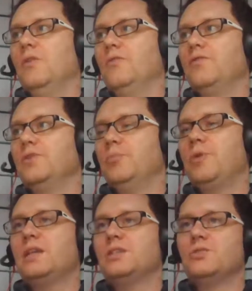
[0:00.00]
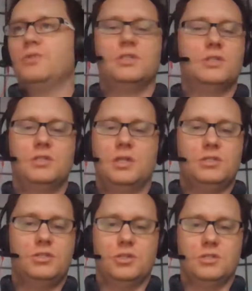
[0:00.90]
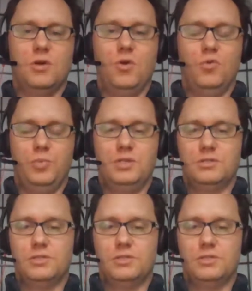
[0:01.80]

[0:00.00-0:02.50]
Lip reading: For the practice quizzes, it's just open.